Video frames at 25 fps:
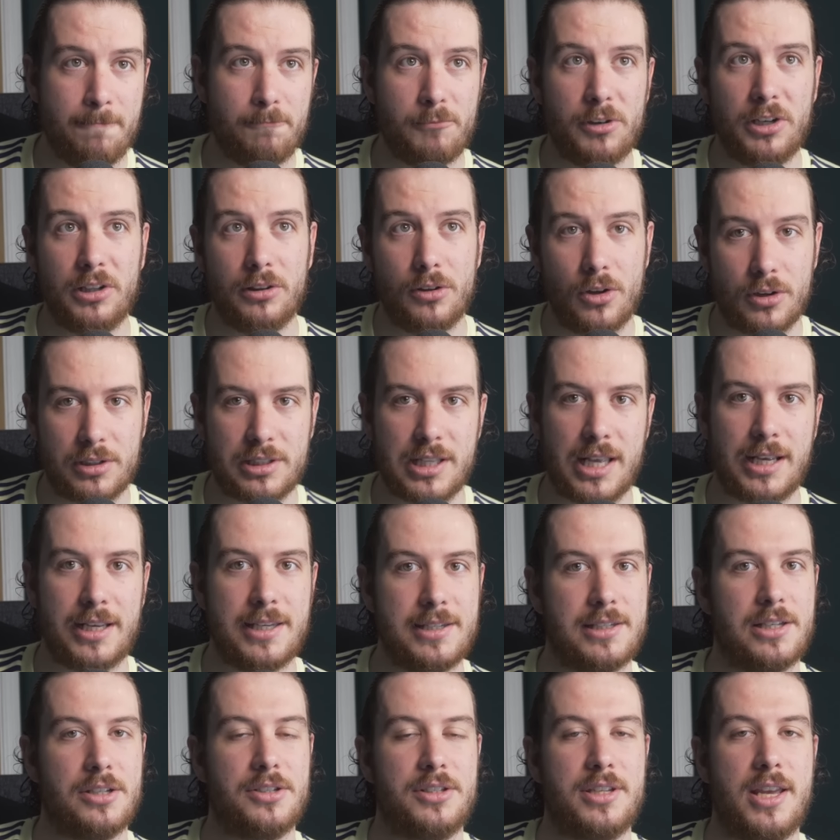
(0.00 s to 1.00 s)
And it looks like
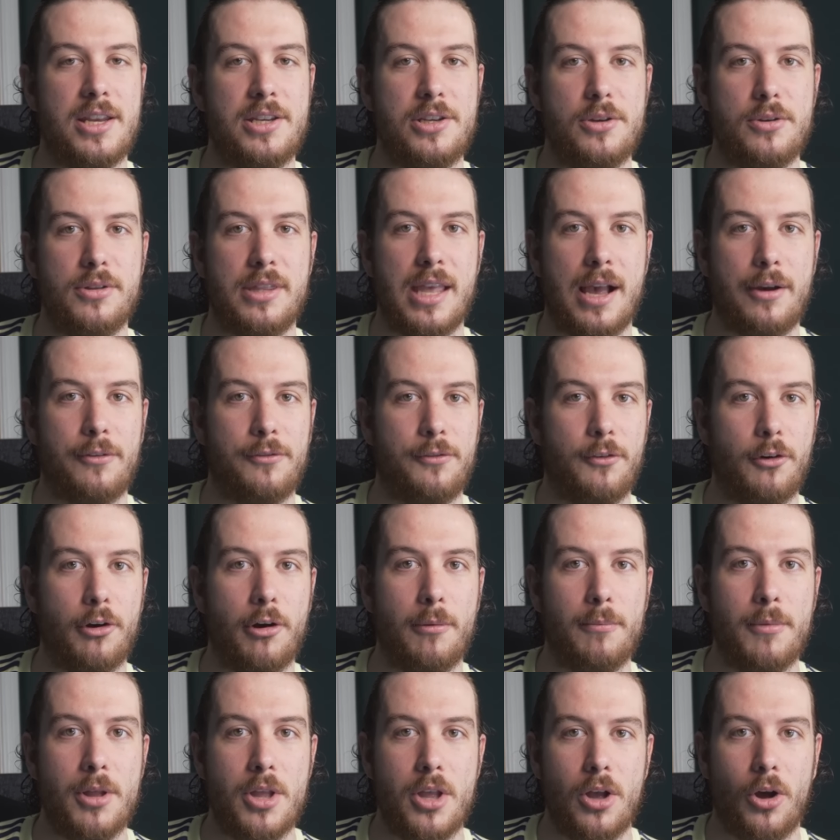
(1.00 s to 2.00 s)
he's continued that
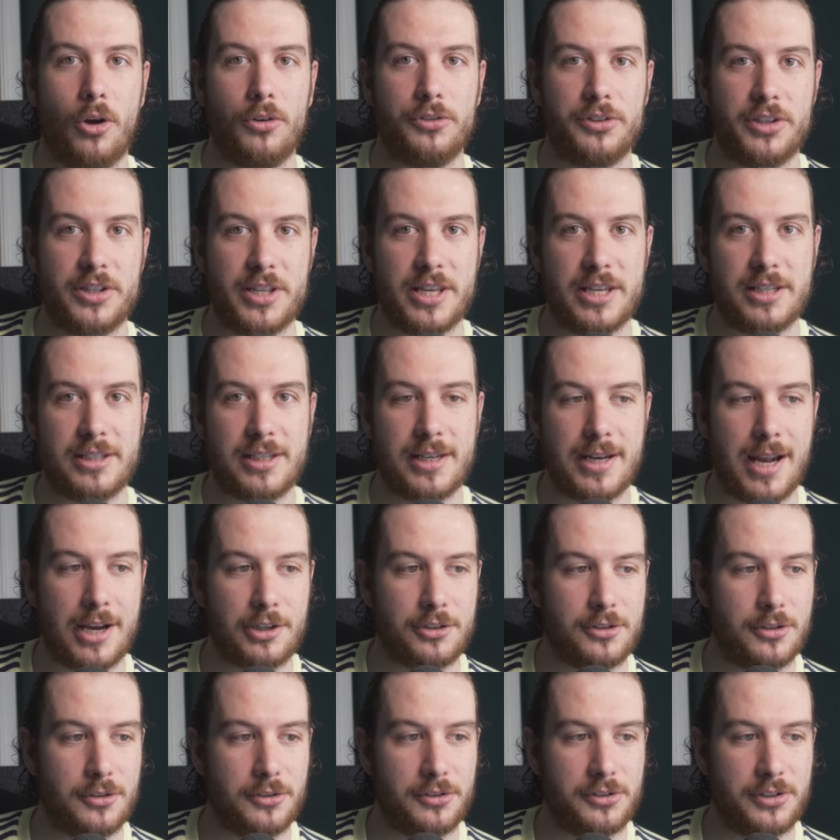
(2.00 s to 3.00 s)
form onto the
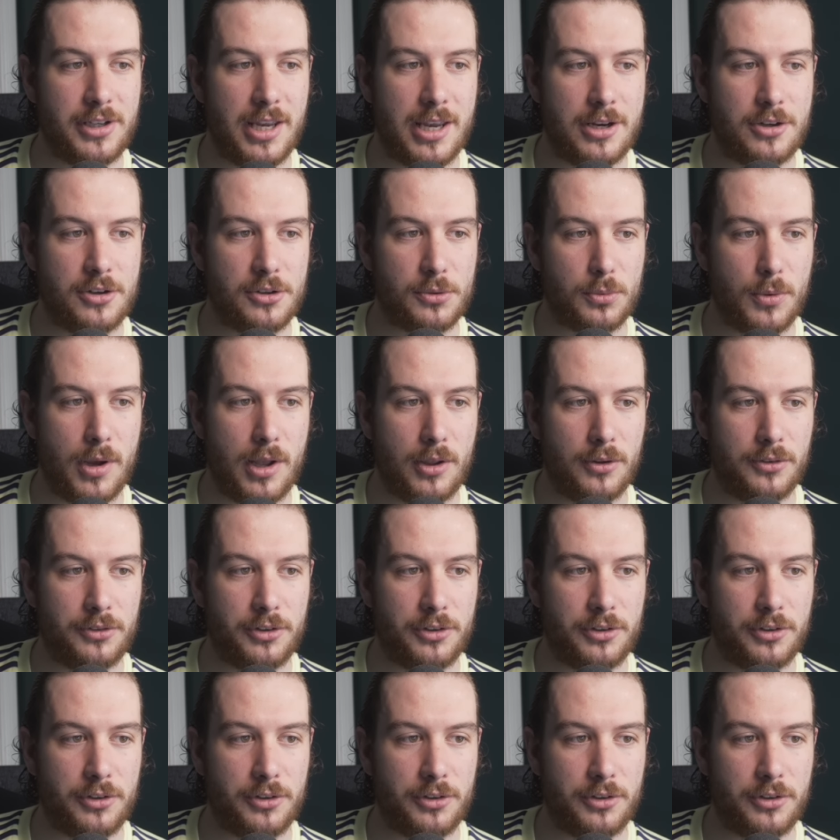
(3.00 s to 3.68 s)
international stage as well.